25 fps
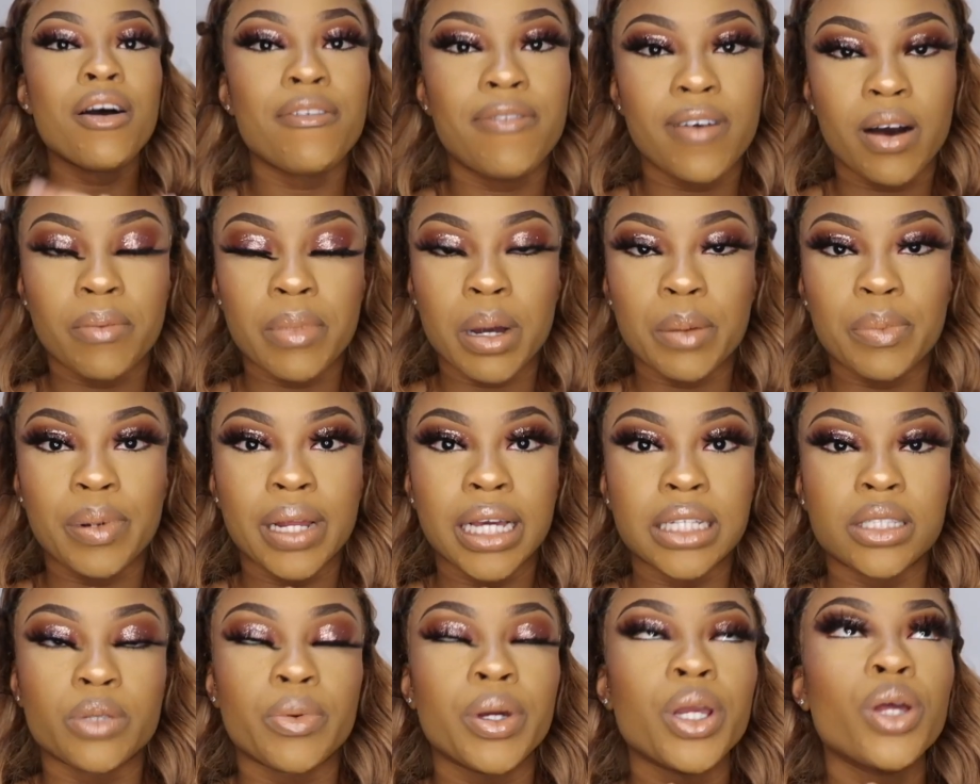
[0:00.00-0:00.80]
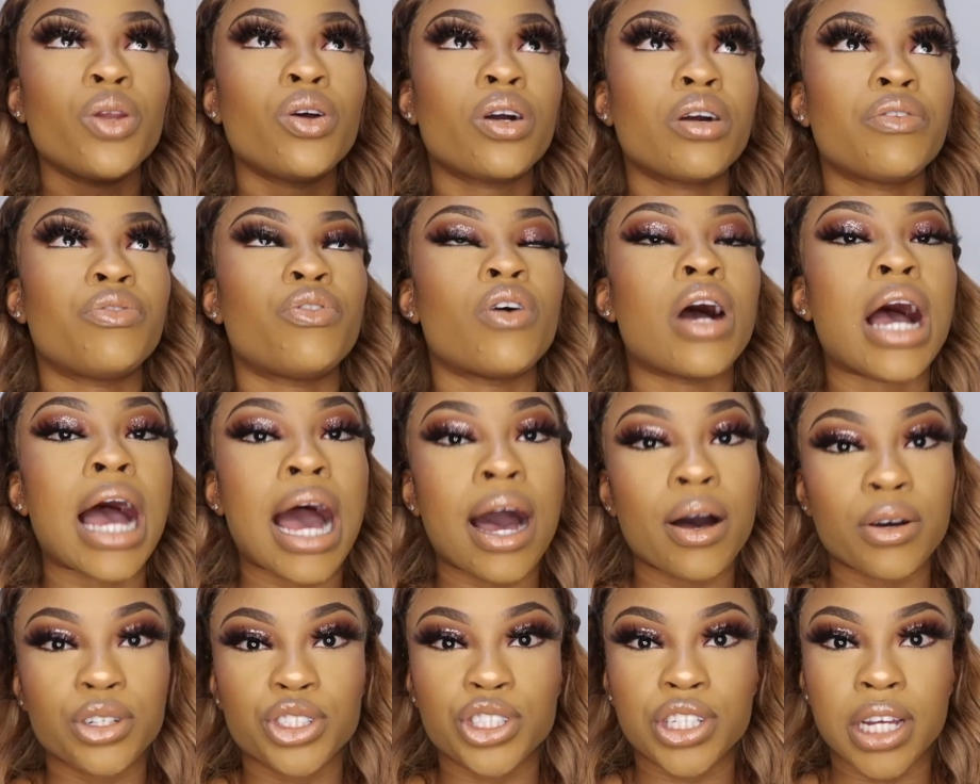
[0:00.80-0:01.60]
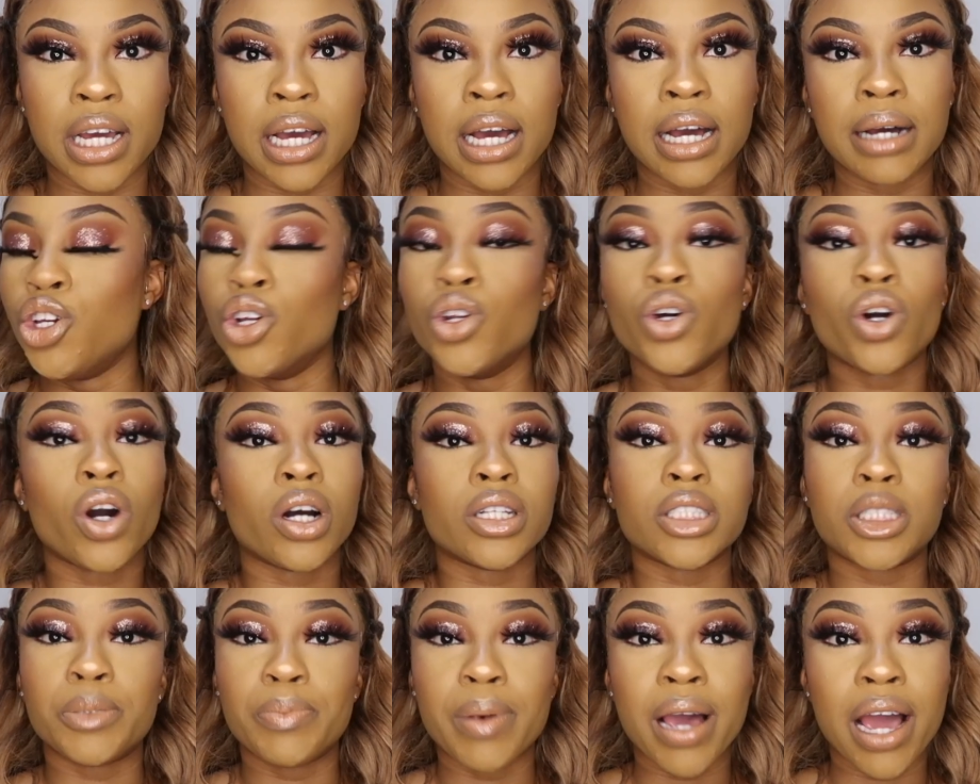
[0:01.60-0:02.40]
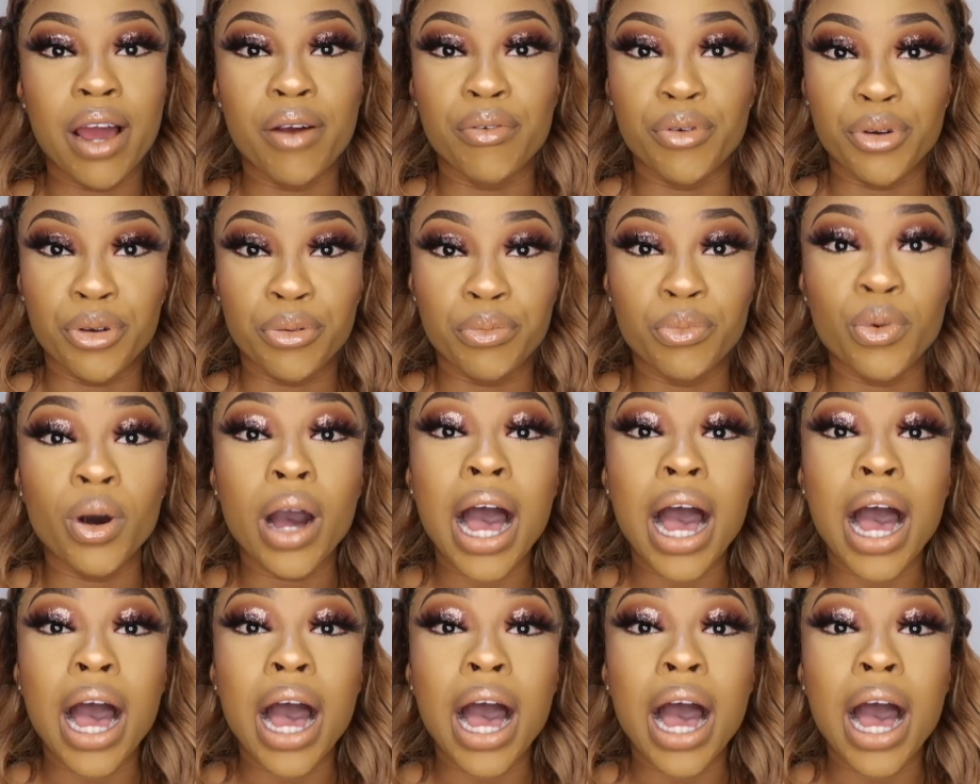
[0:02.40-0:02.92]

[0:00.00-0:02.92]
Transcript: I found my place, when you're looking for a house share, you look on Spare Room.